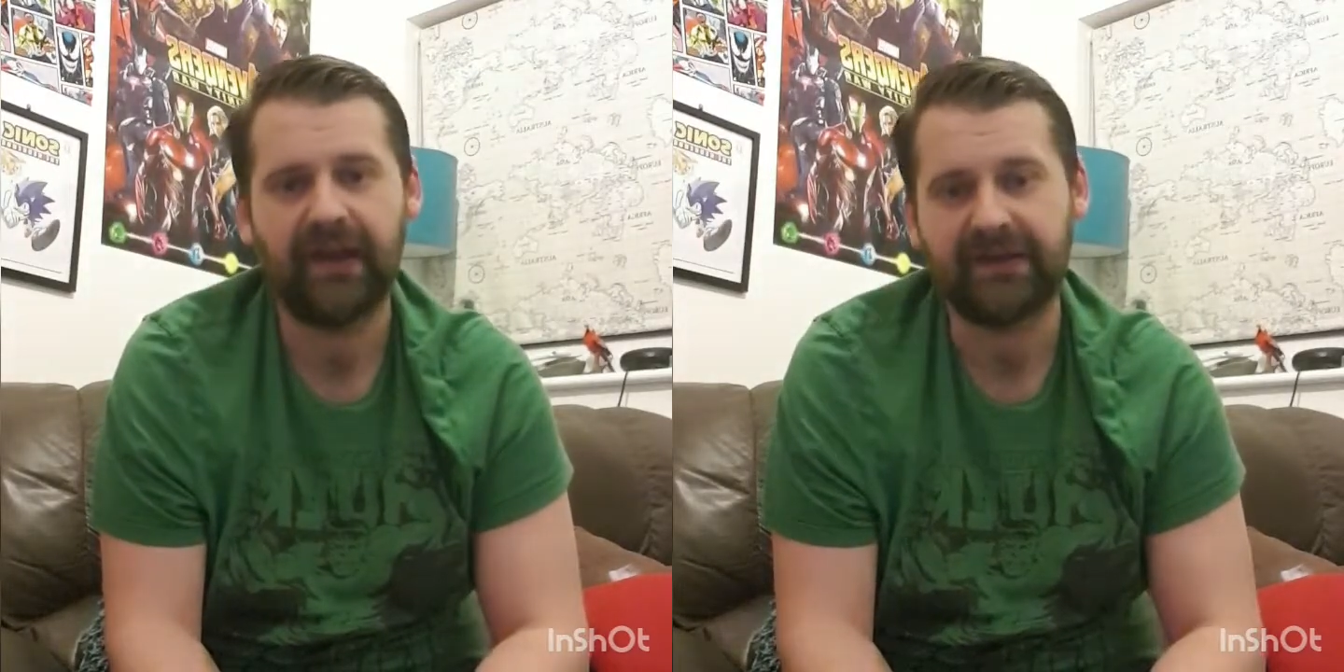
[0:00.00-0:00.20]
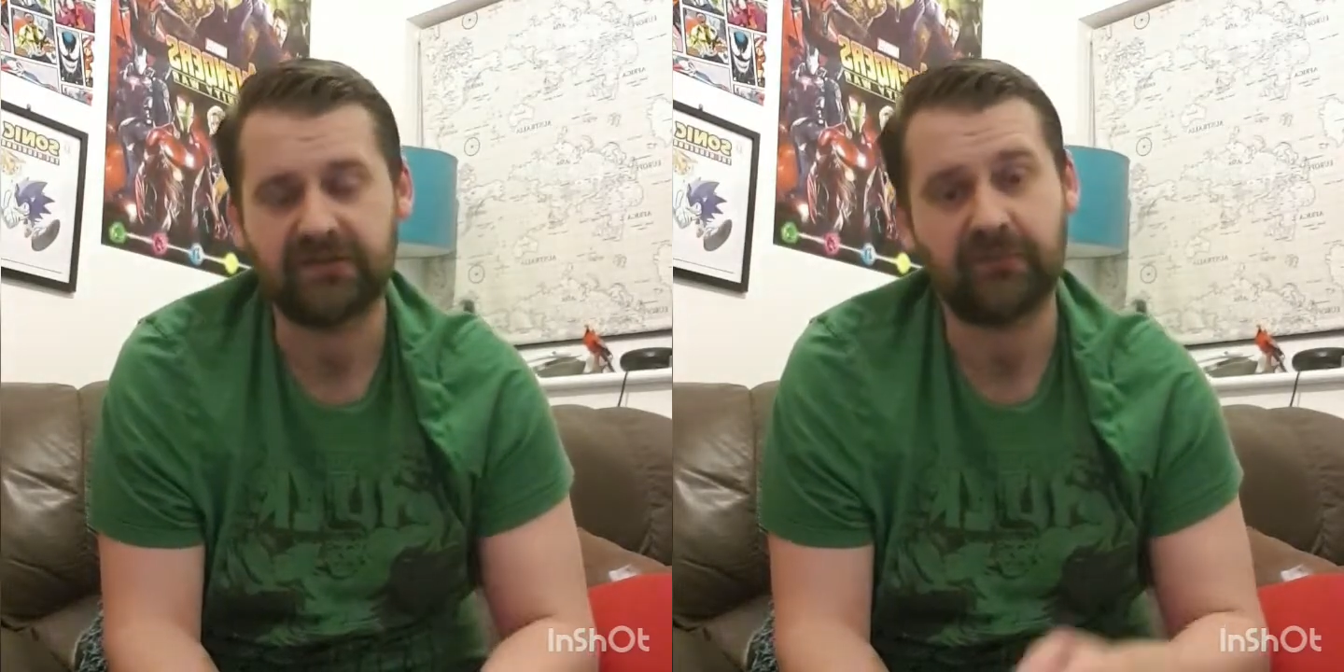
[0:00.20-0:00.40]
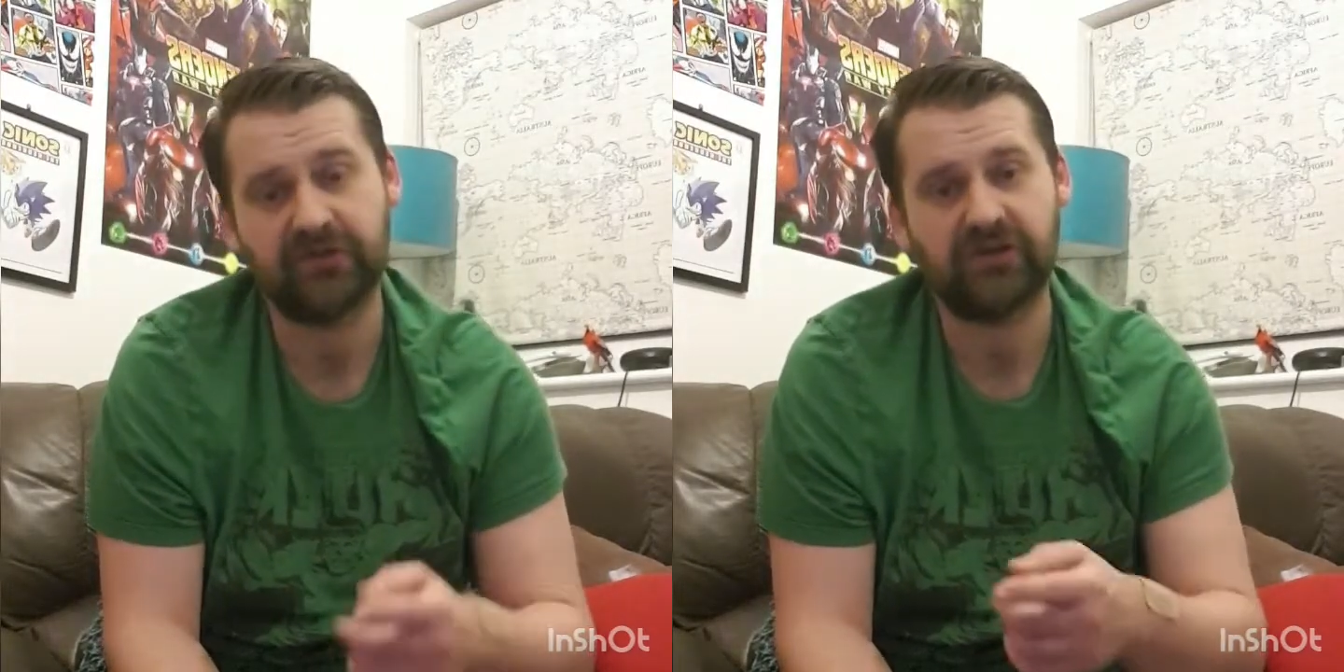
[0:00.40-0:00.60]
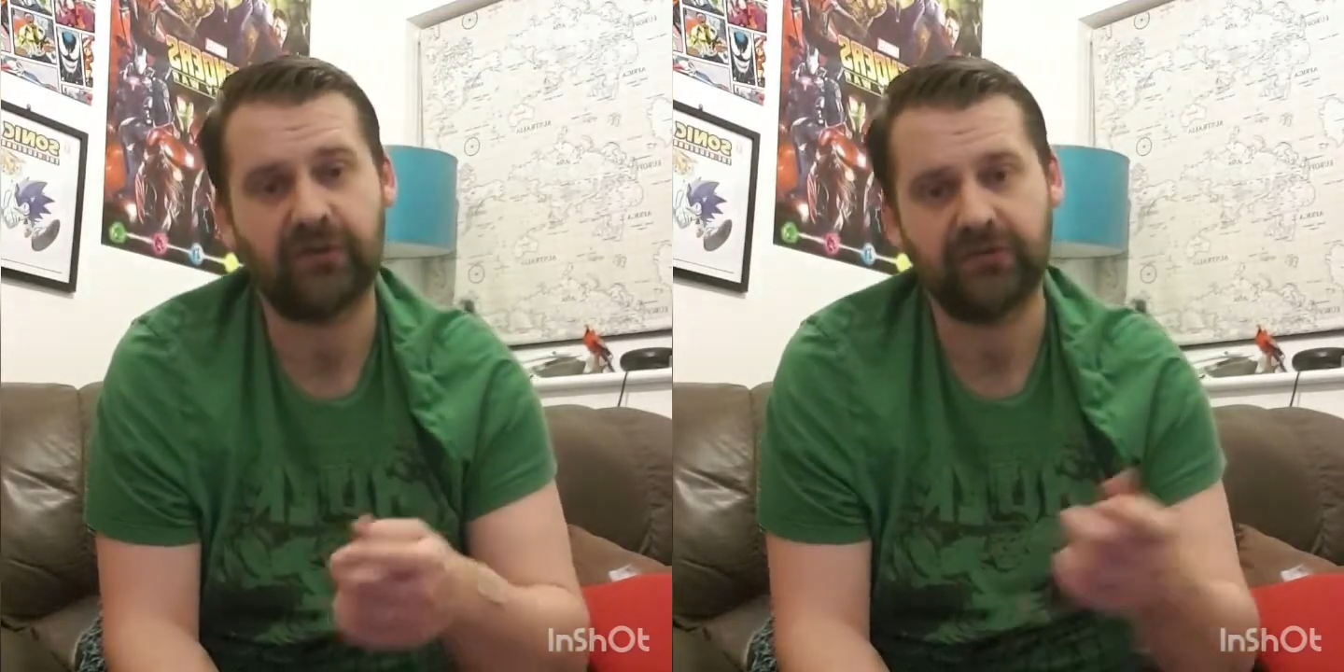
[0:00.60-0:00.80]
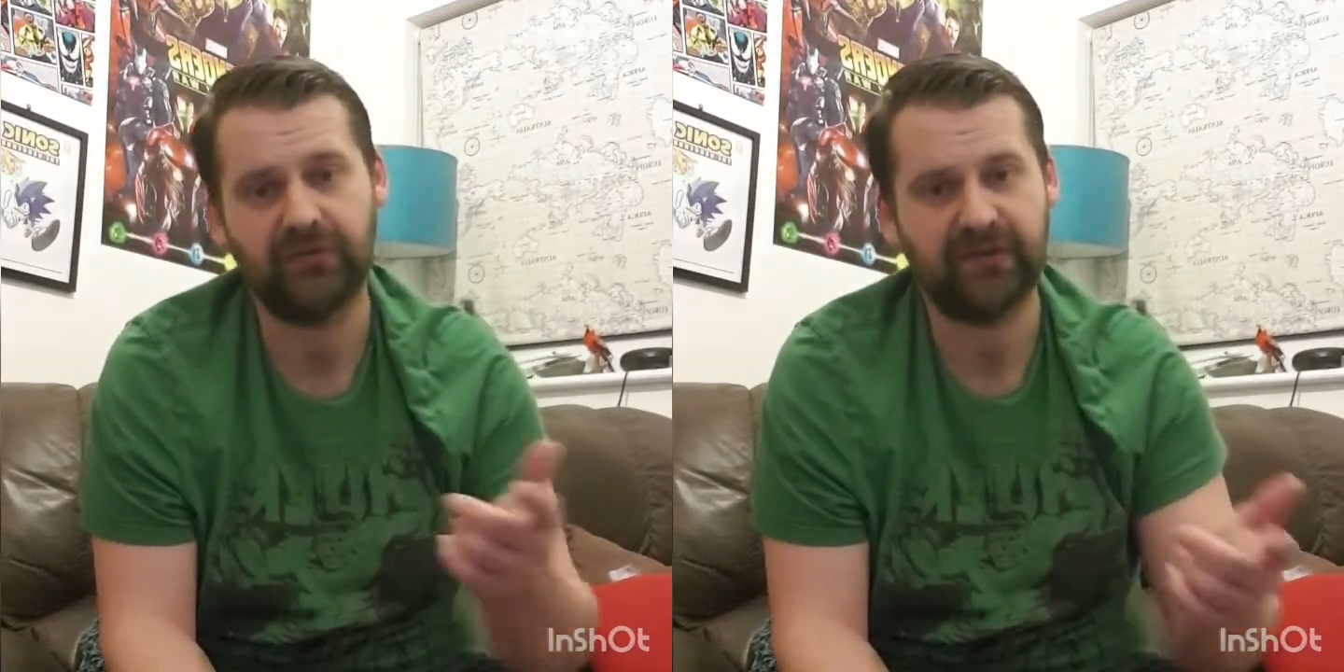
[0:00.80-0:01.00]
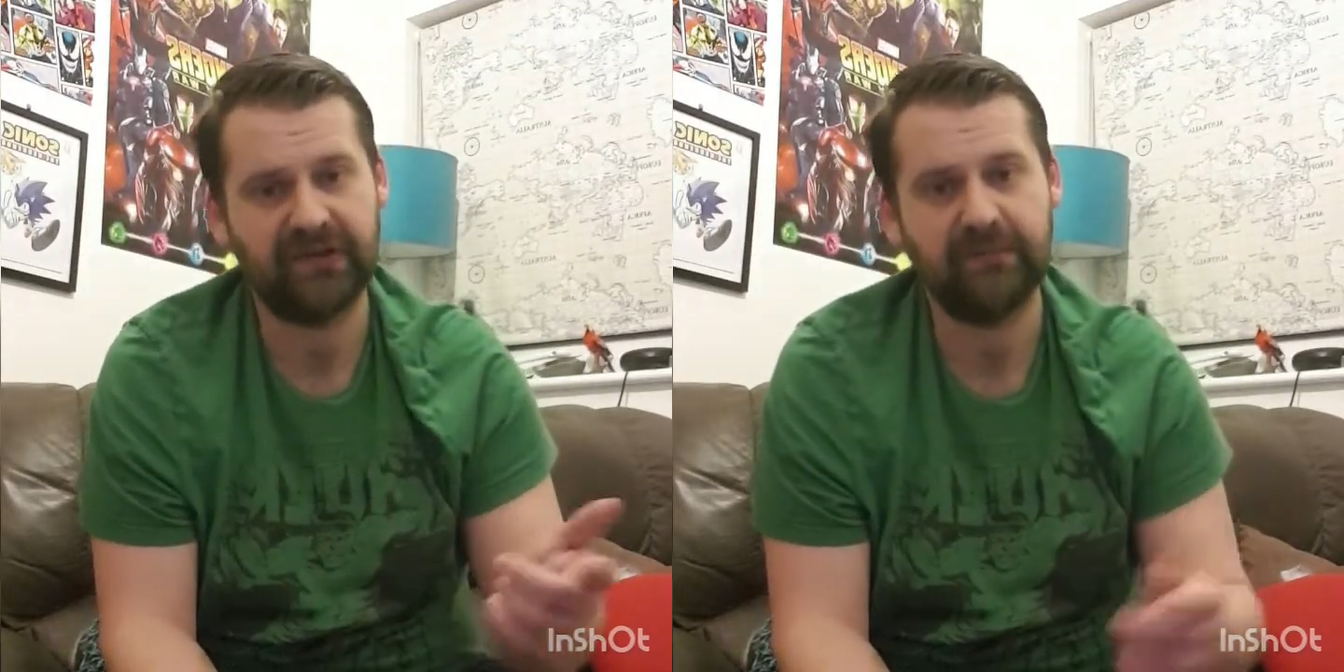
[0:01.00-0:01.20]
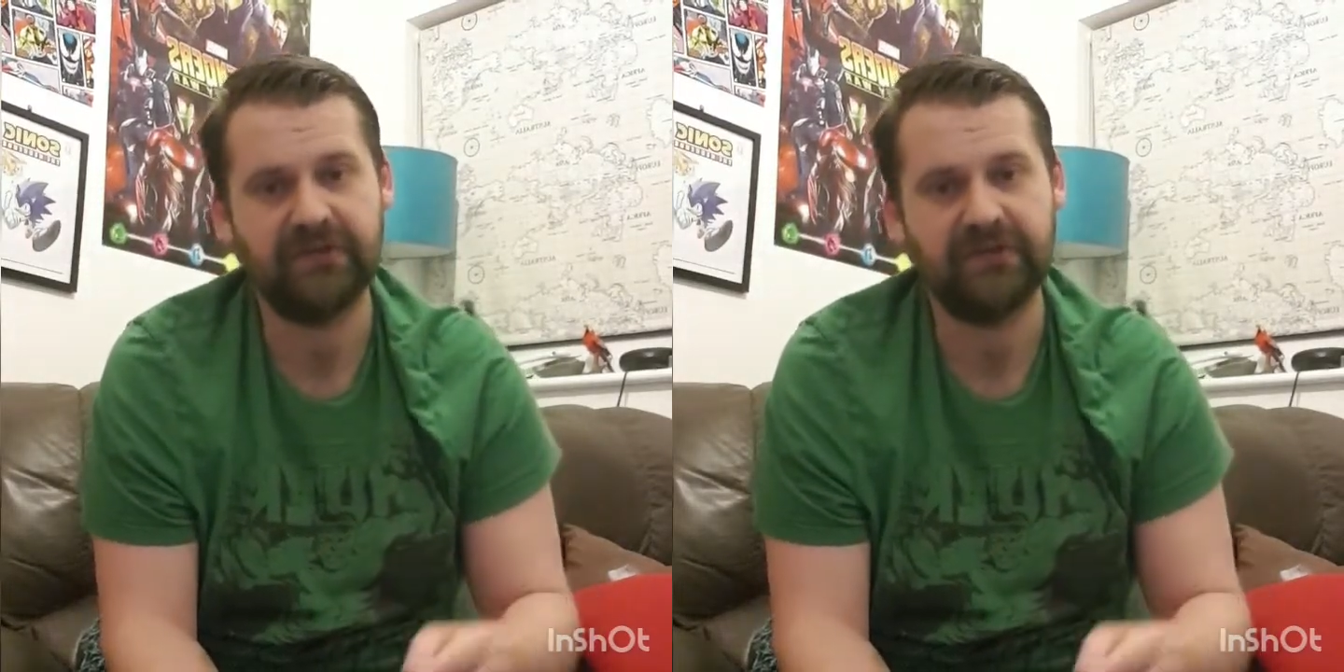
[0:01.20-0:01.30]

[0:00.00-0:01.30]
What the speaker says: as I'm going to show you on the